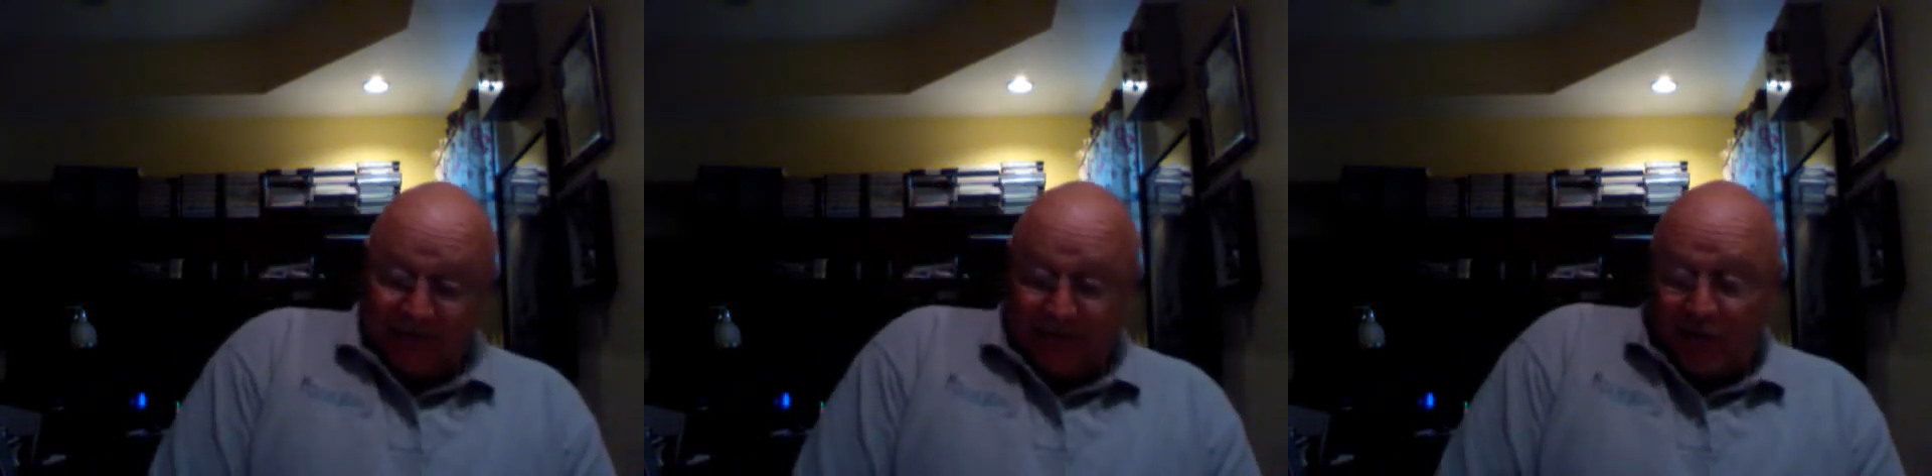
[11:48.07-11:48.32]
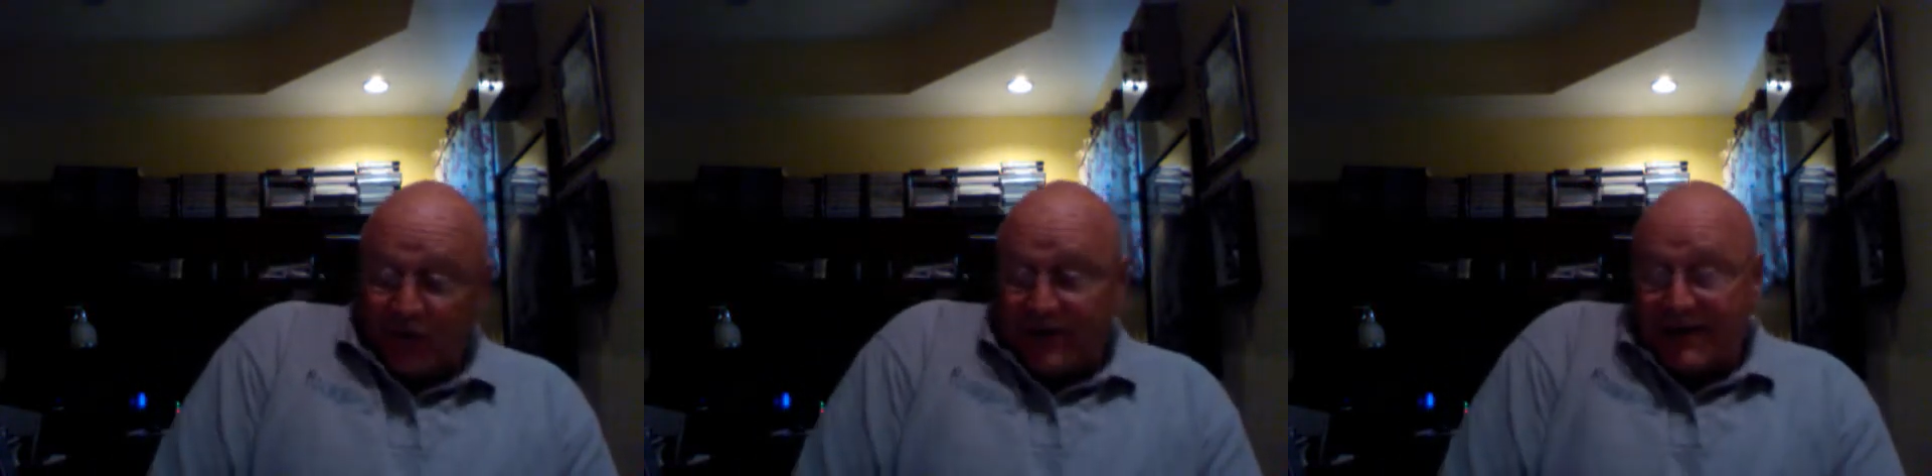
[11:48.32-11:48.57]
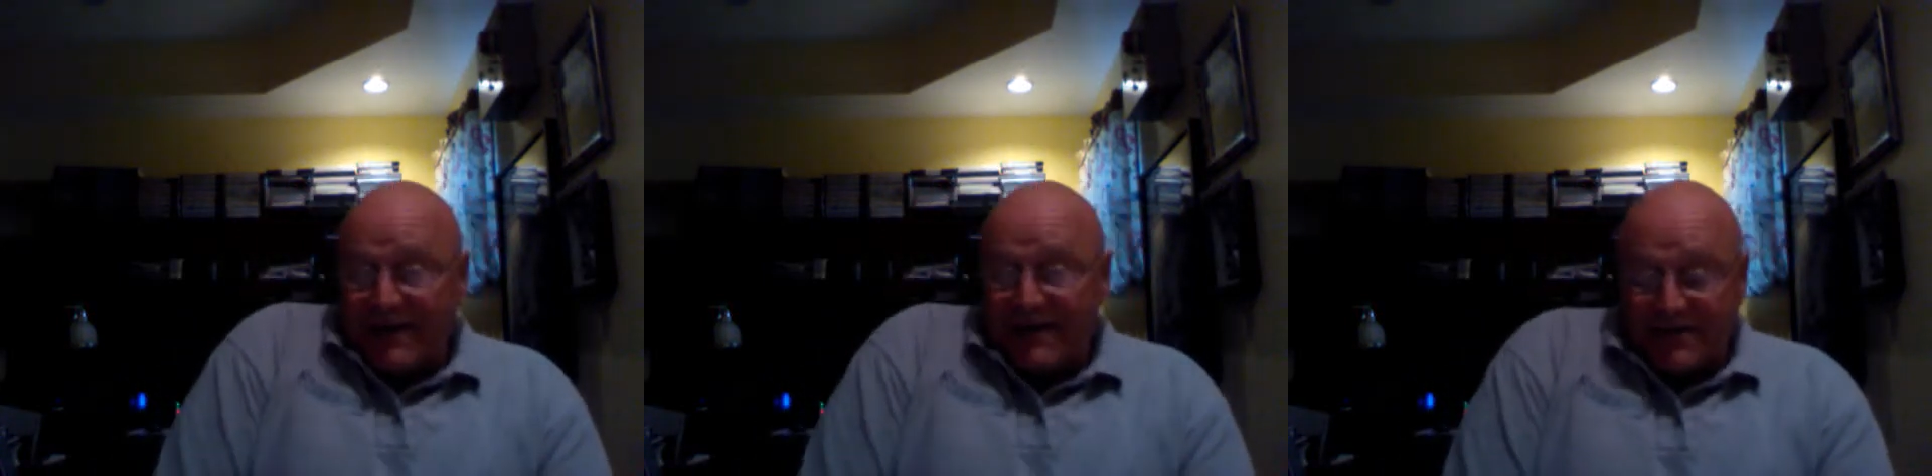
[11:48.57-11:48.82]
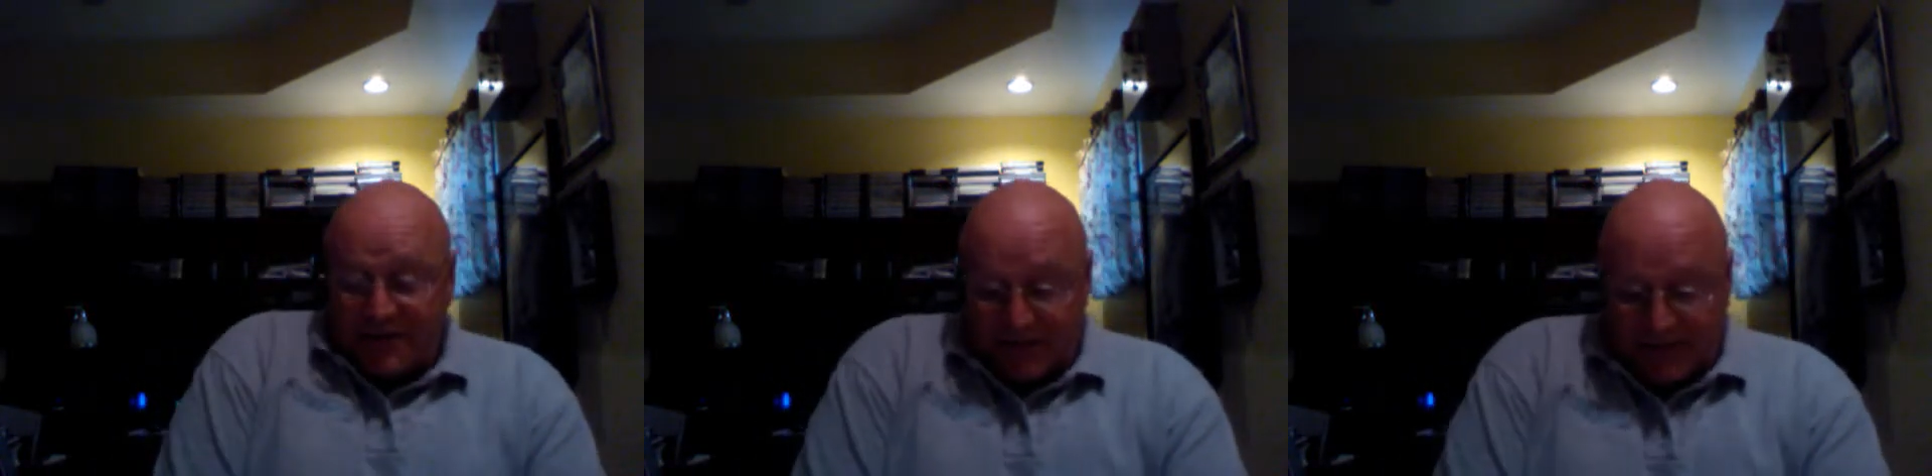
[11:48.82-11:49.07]
Folic
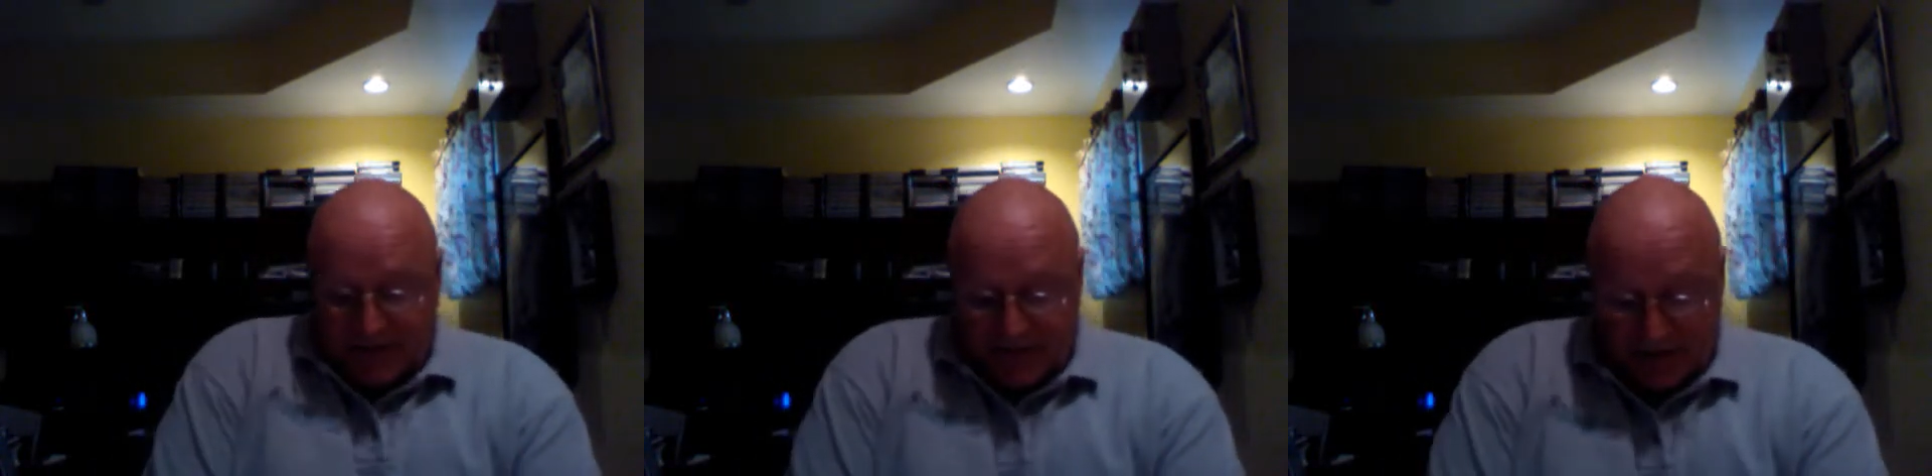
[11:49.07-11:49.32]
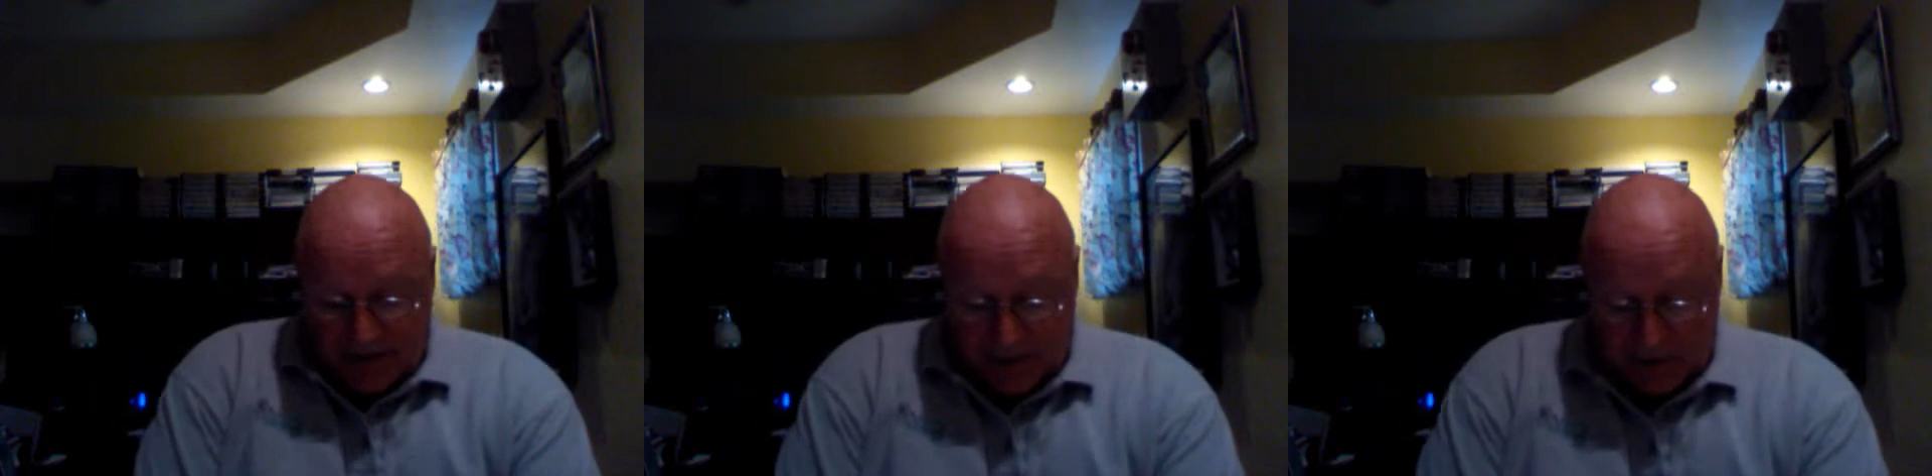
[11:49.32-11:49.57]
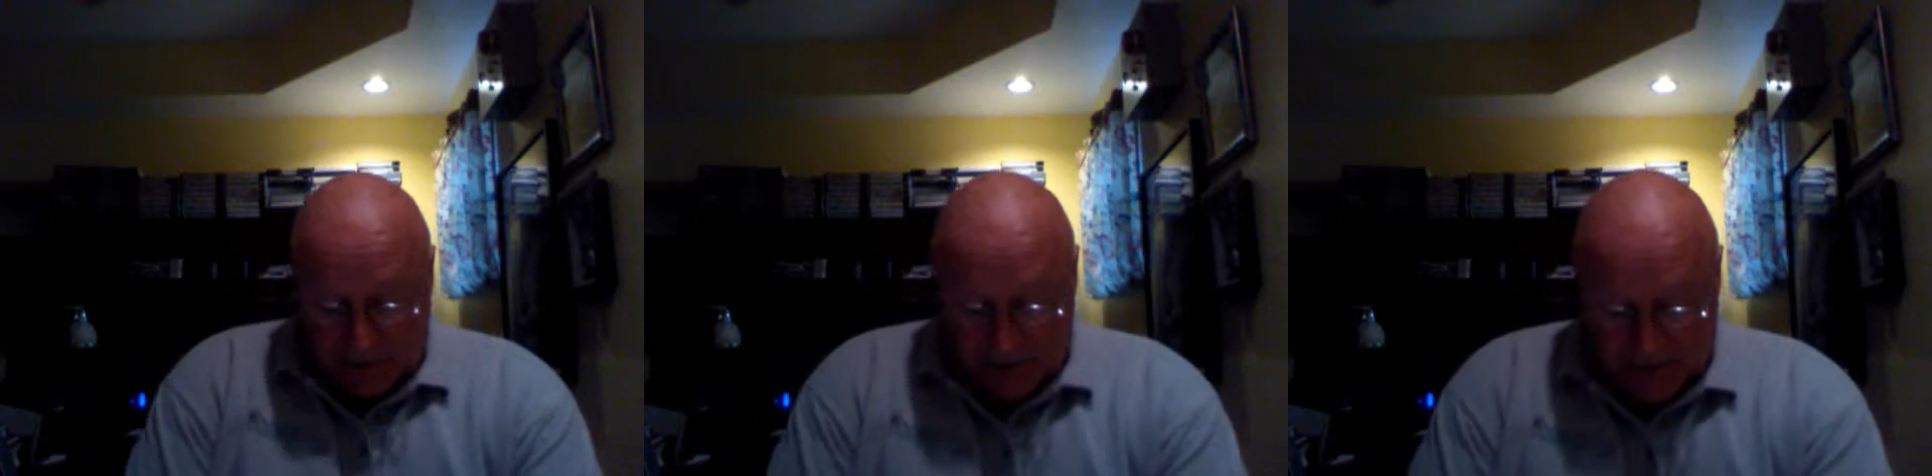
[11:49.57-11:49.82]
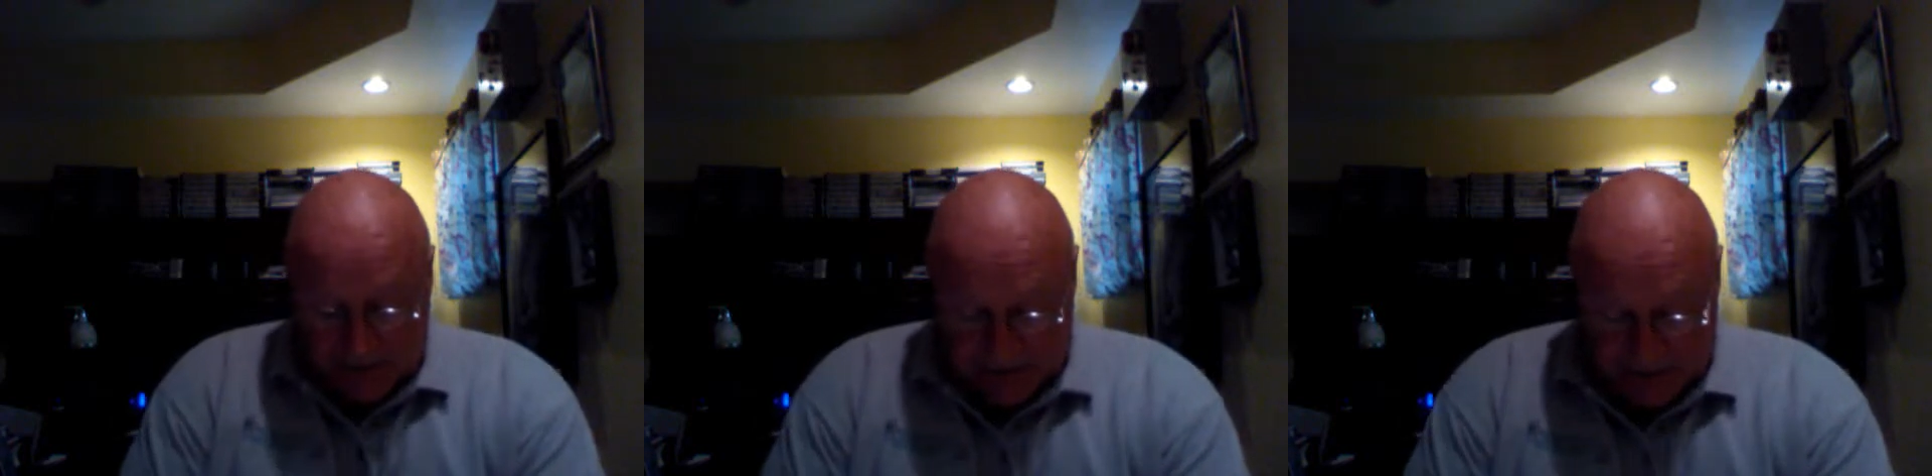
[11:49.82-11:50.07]
acid, a lot of women
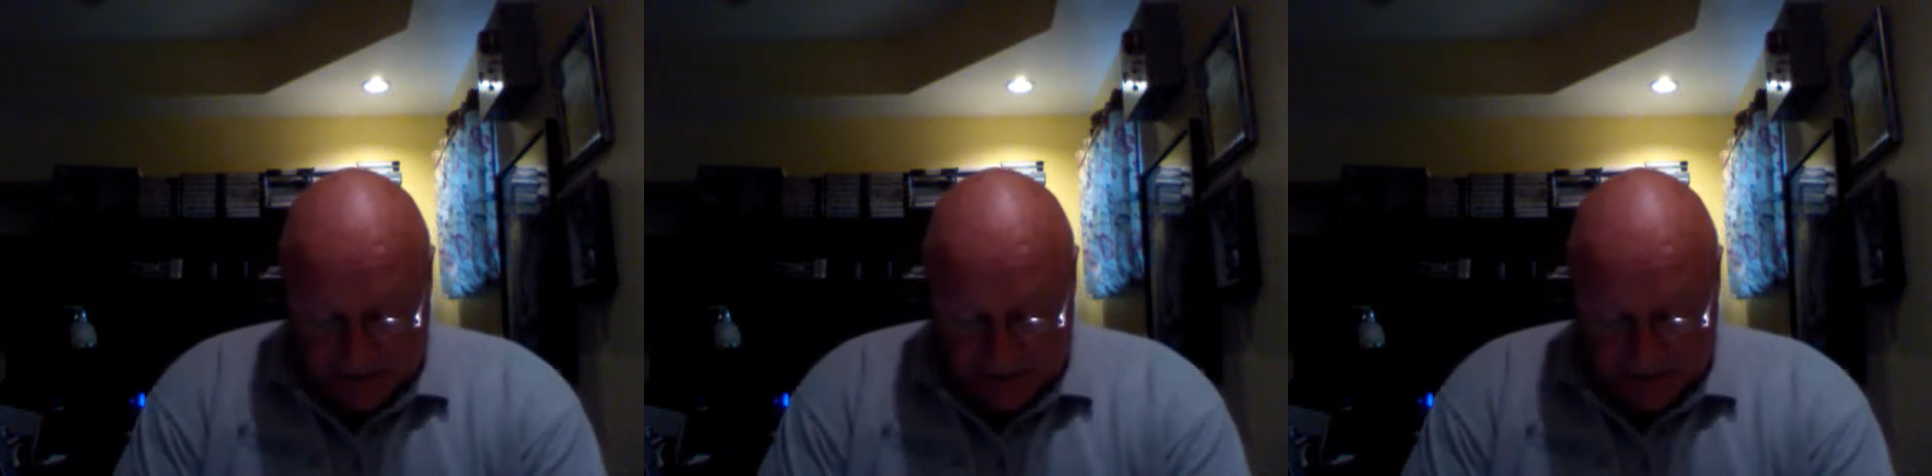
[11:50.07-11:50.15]
like to